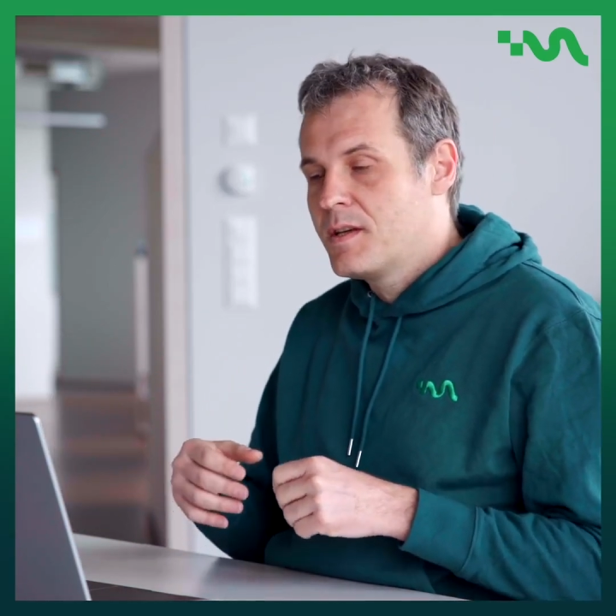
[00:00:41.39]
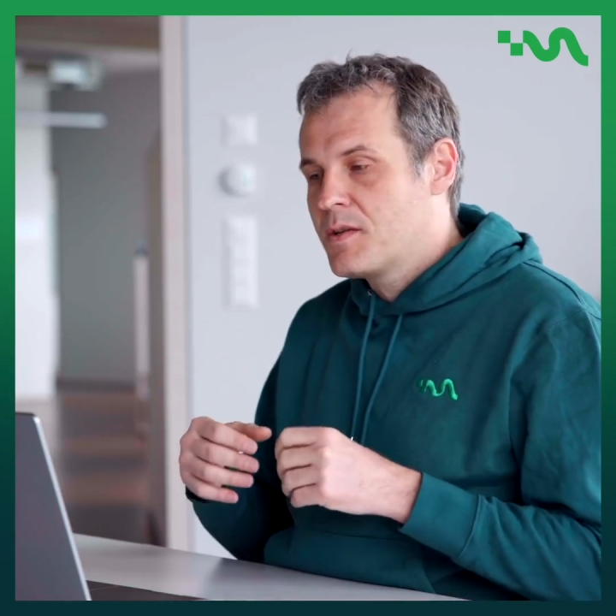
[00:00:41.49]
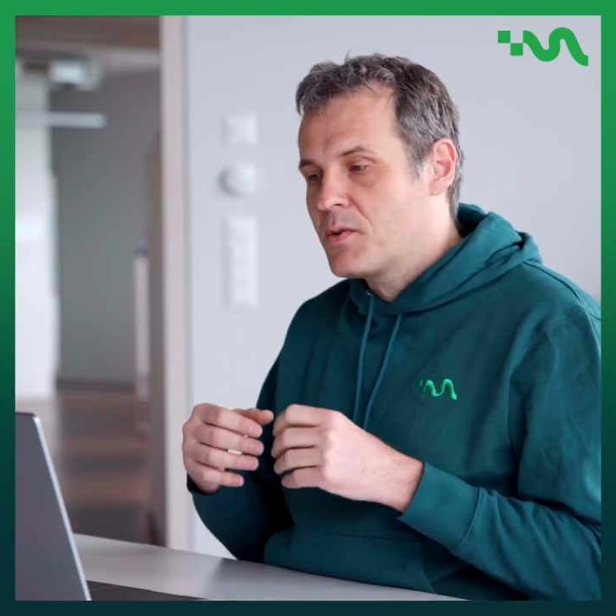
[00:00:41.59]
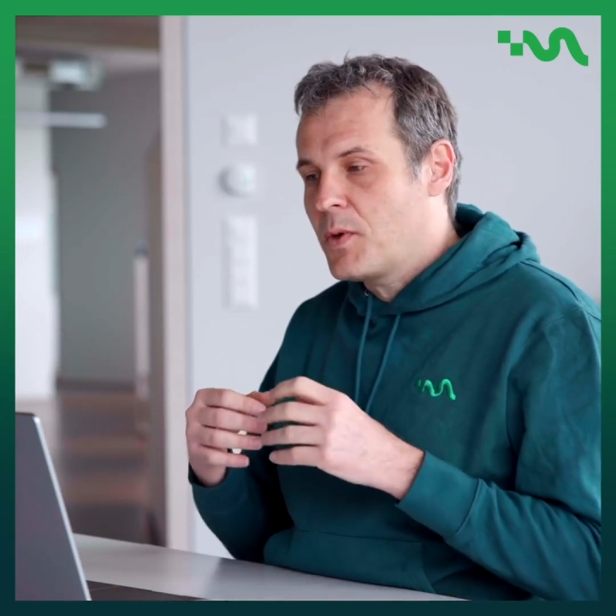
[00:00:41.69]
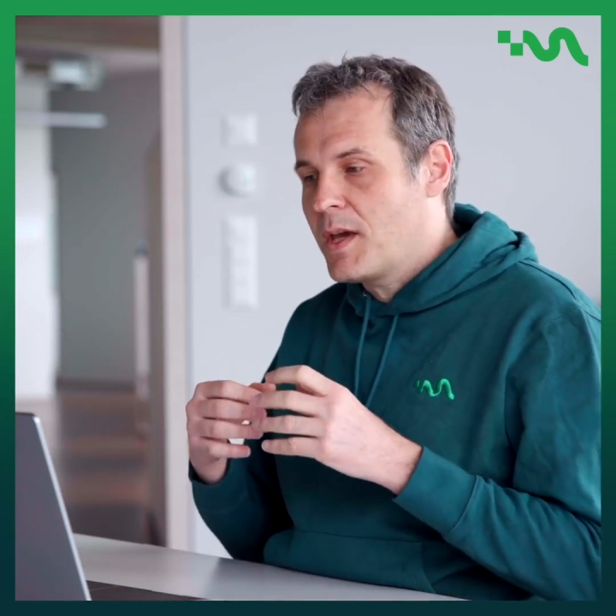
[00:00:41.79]

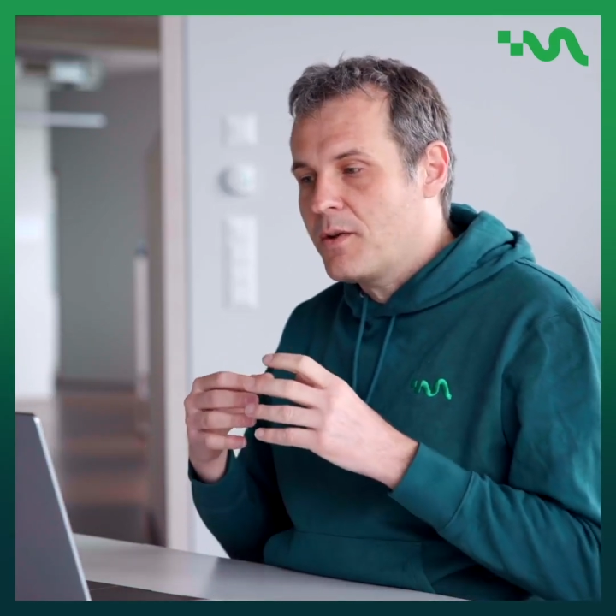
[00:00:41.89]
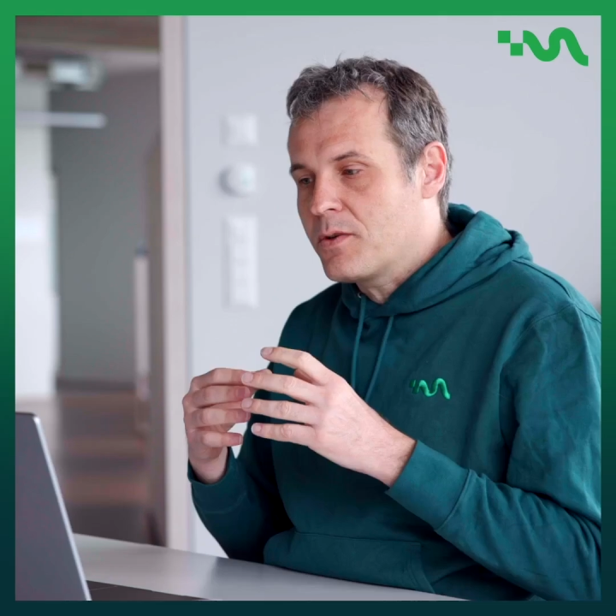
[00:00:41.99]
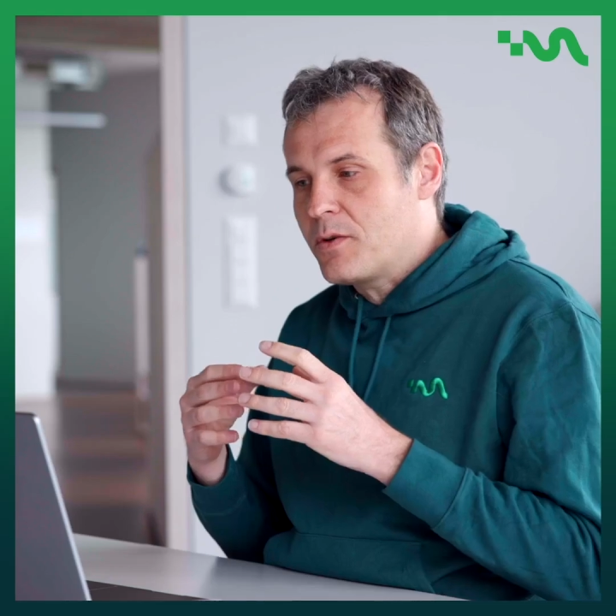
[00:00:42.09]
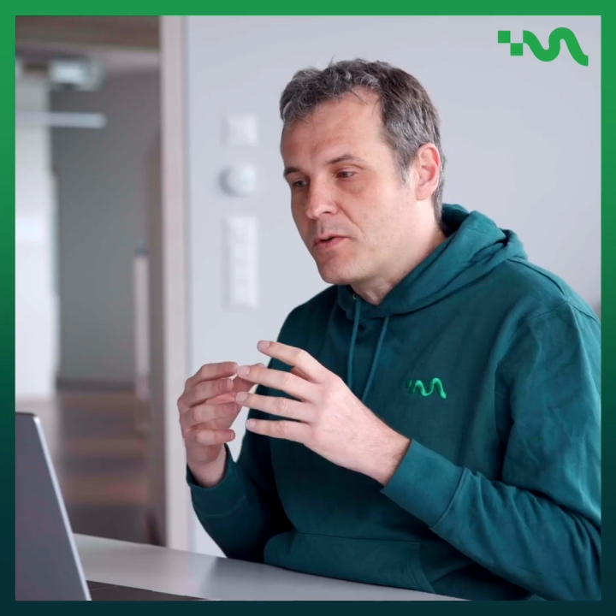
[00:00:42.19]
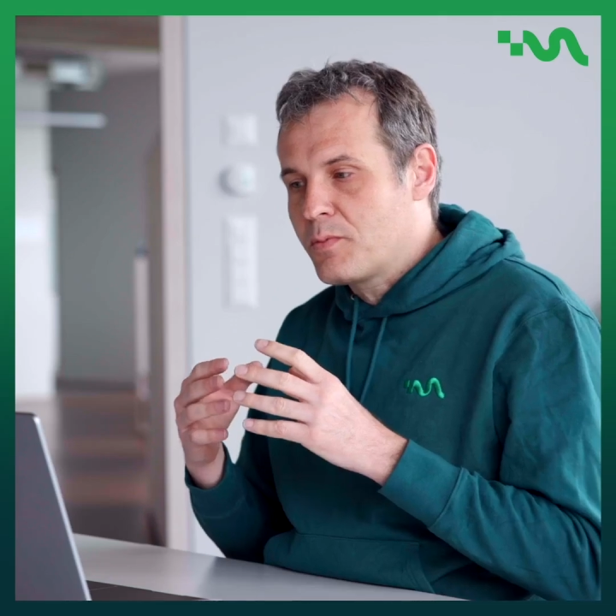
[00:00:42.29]
So you can
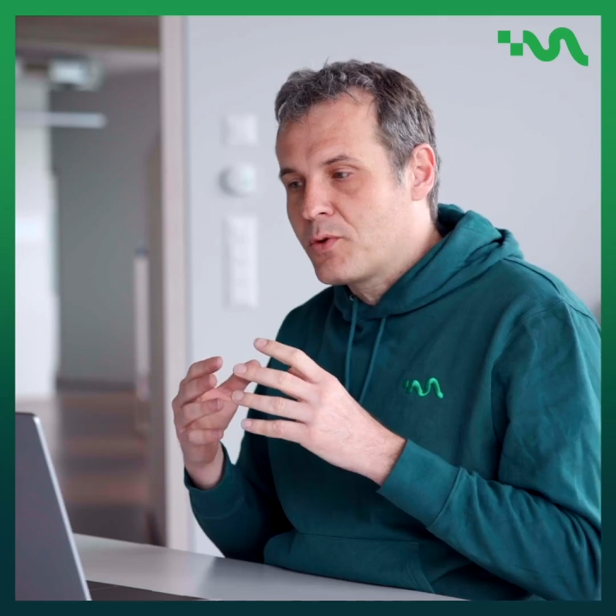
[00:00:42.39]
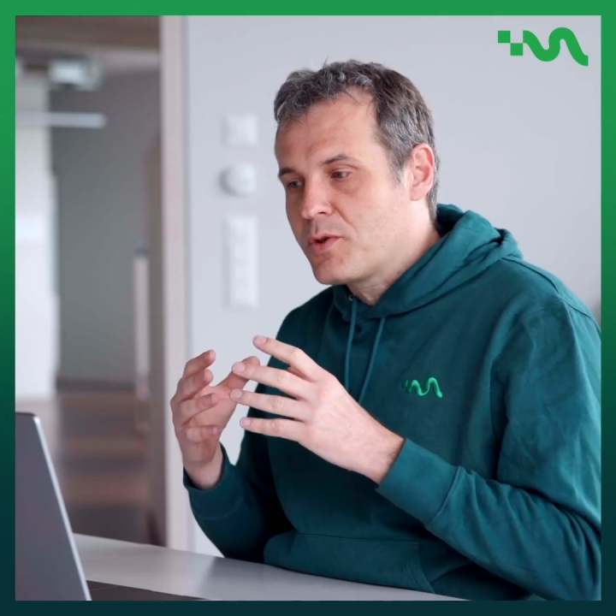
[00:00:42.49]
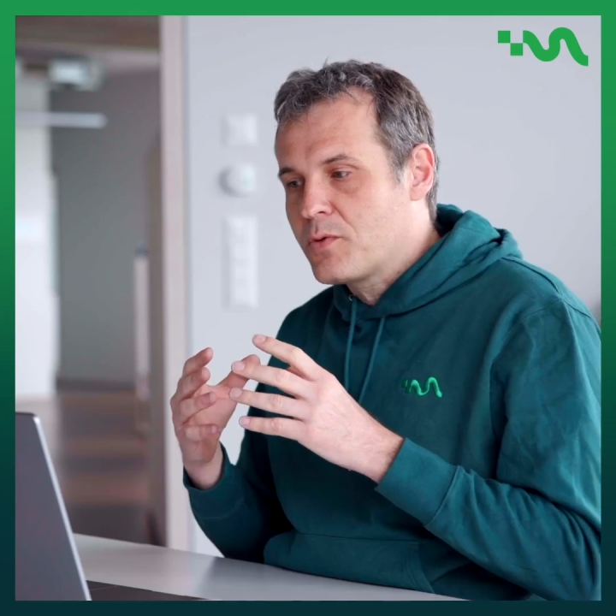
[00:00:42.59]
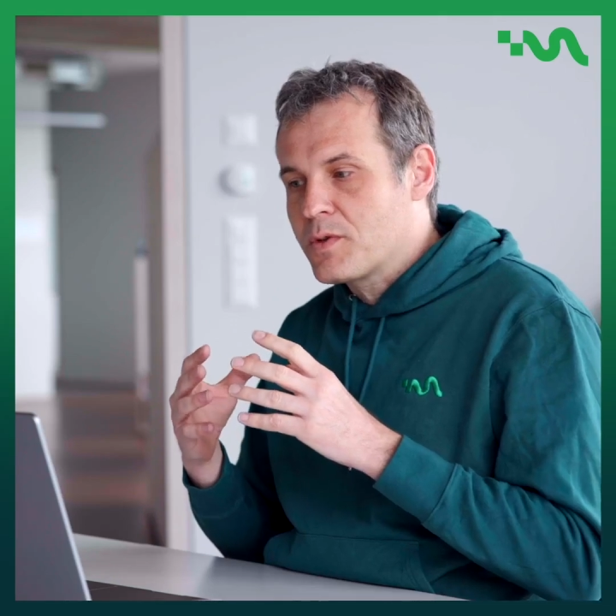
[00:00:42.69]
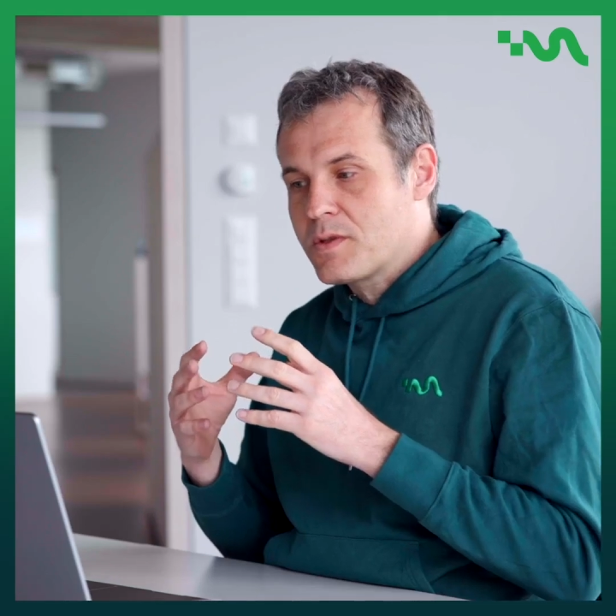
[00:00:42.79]
not only
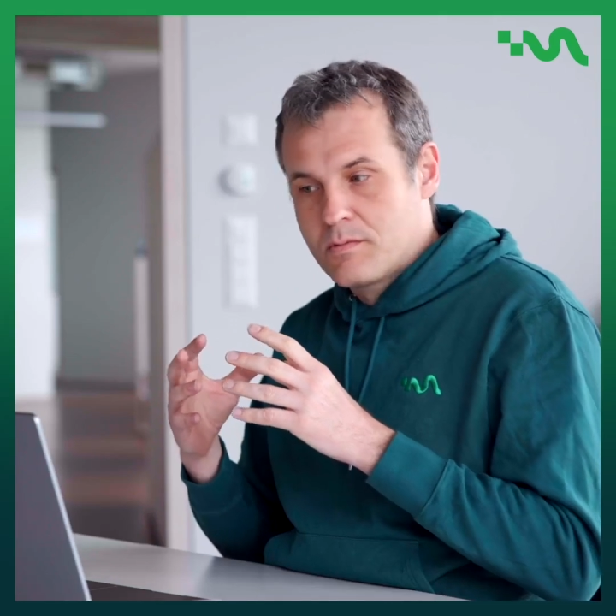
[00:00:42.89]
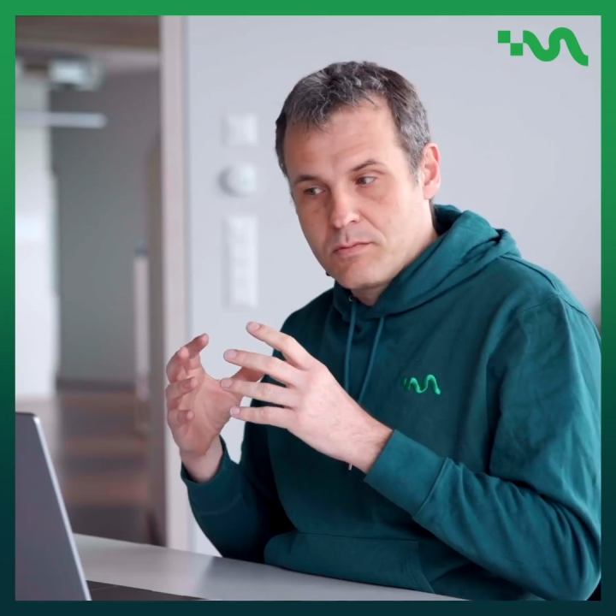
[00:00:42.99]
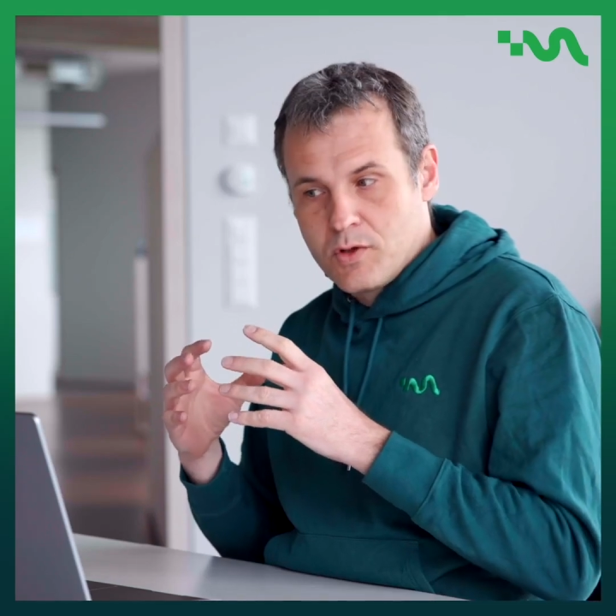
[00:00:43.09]
produce